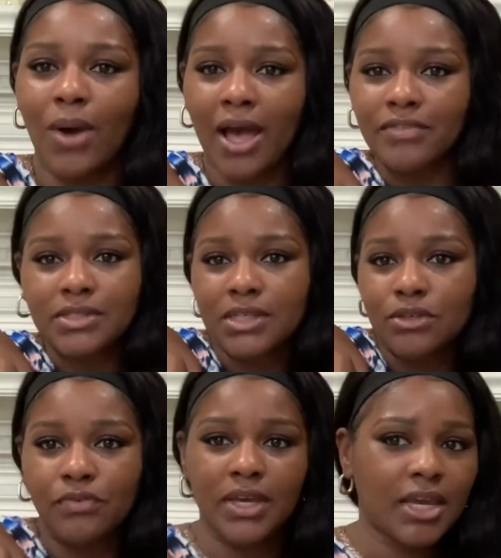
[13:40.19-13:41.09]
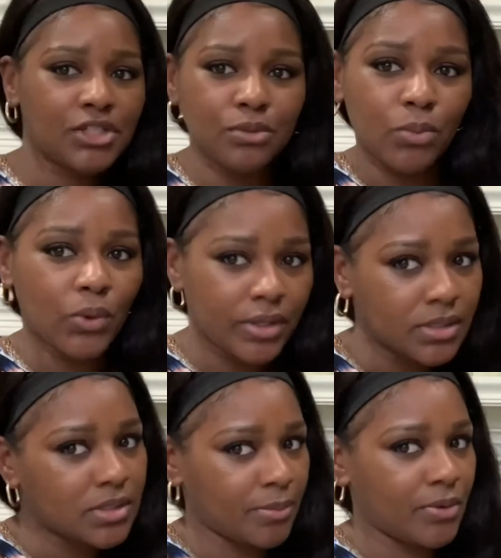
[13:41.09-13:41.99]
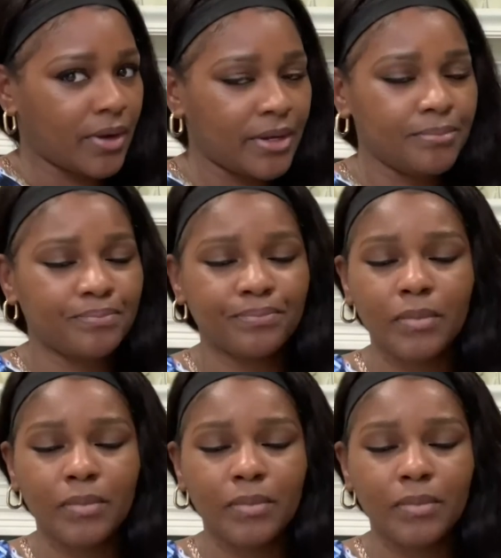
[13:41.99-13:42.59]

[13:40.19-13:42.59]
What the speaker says: obviously you vacation more in the summer, right?